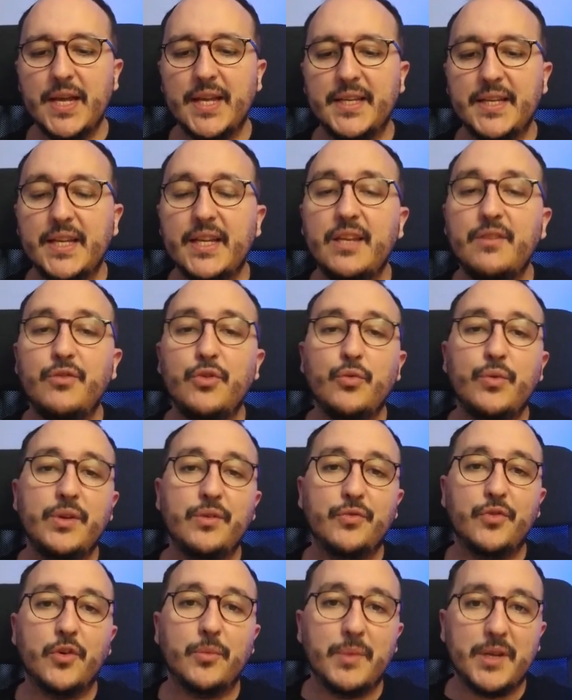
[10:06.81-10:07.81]
They give you
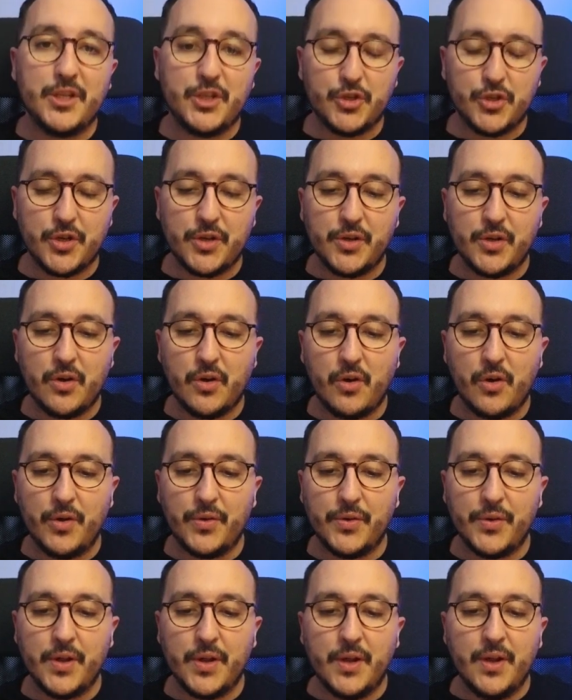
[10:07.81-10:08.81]
information
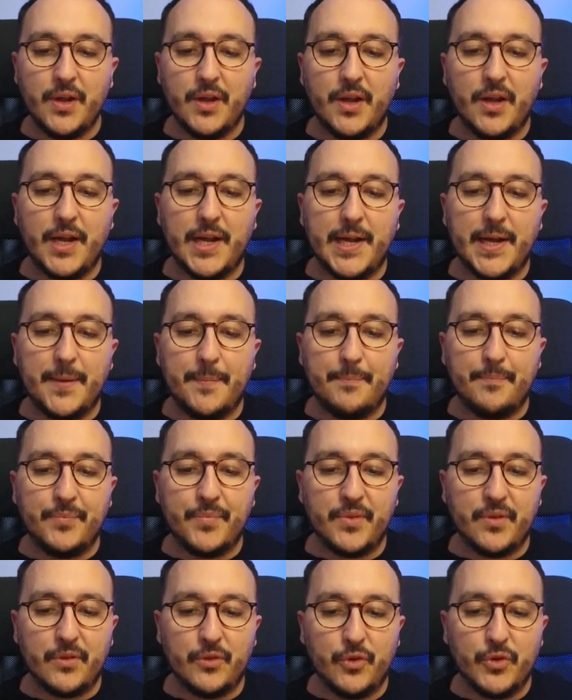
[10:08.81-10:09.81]
on
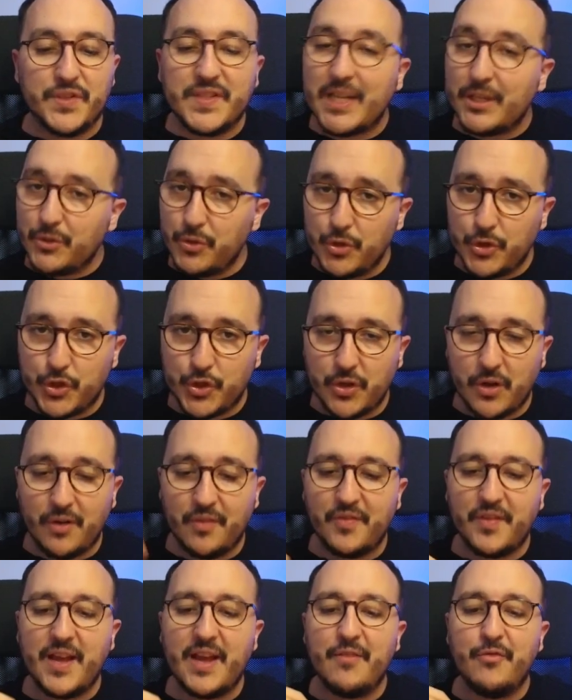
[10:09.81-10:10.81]
the status
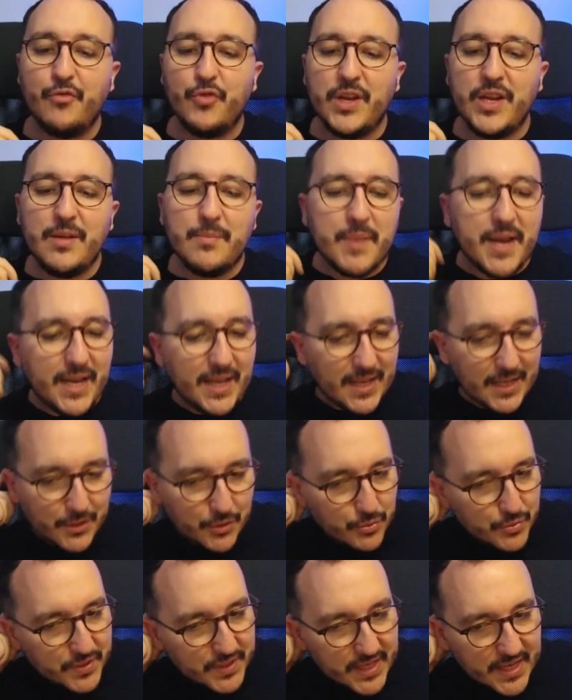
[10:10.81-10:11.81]
of every email
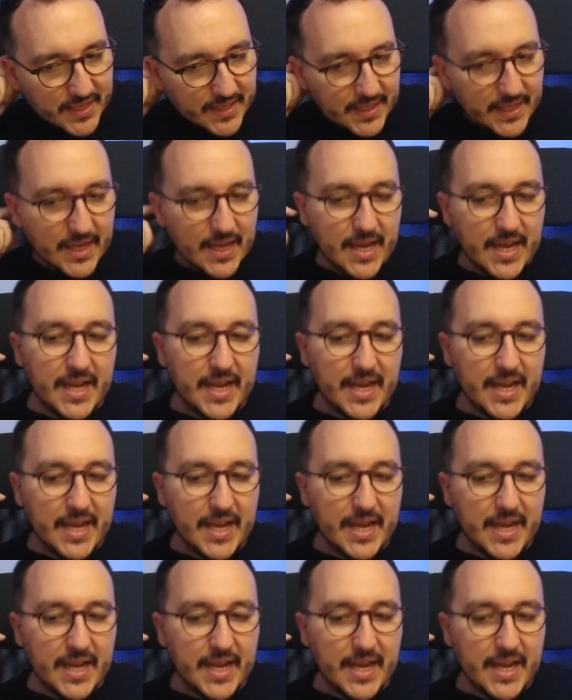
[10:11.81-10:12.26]
that you send,